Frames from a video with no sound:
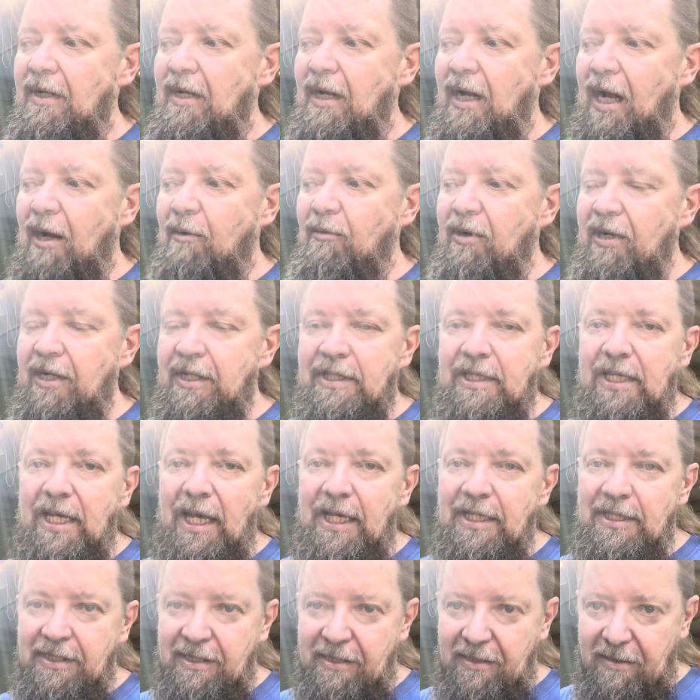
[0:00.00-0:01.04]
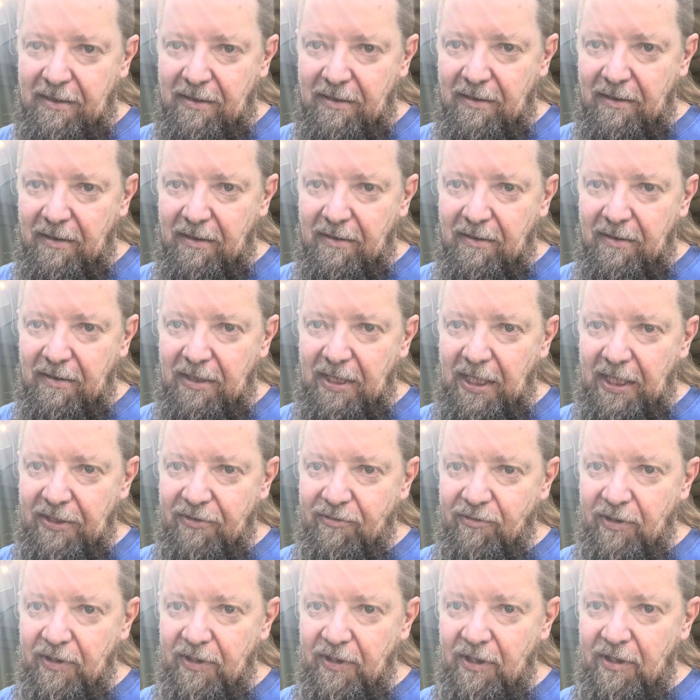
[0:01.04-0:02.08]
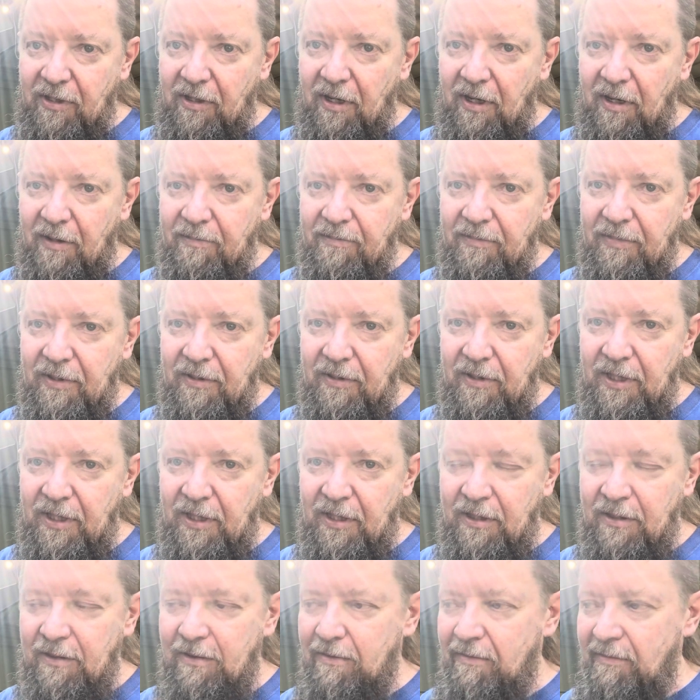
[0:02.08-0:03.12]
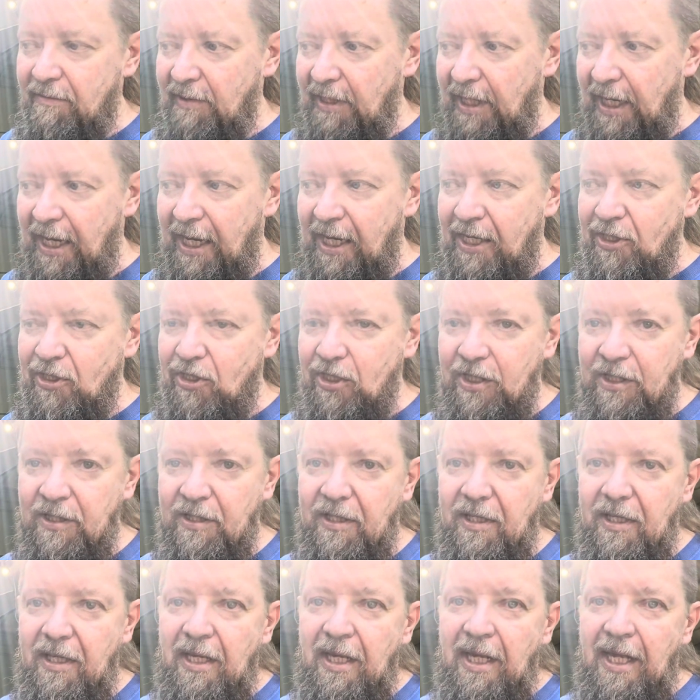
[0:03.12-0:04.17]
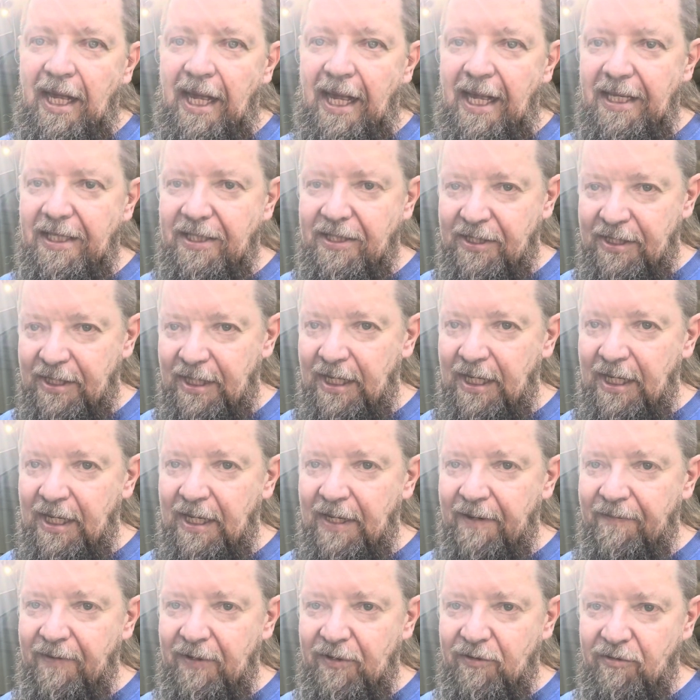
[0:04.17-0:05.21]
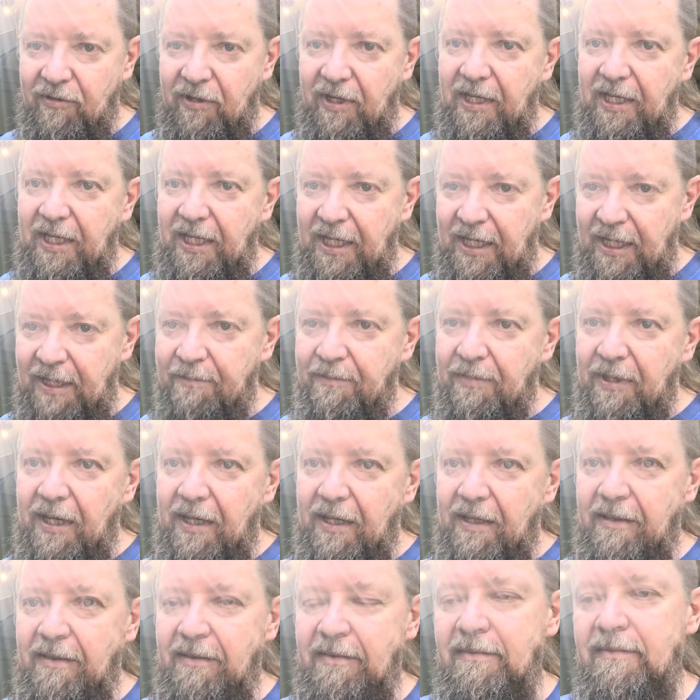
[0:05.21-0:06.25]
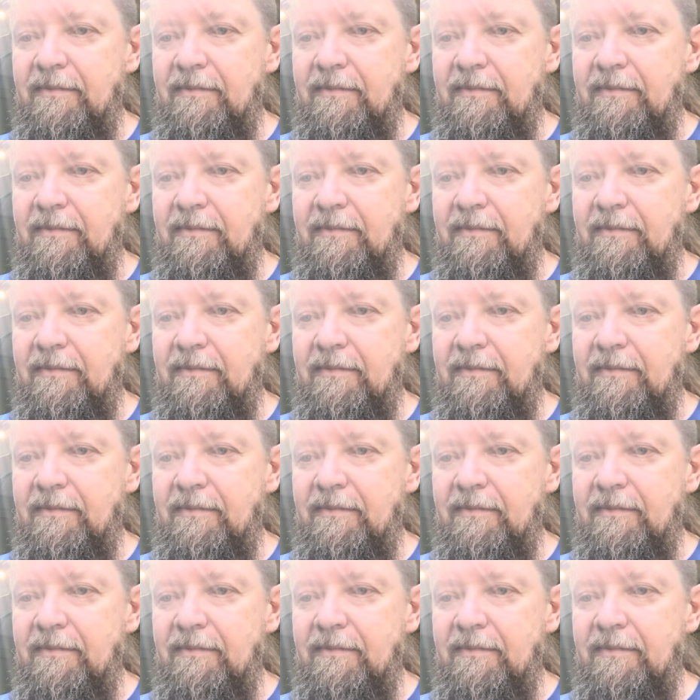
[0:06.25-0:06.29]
I want to test run the engine and see if it's running any better.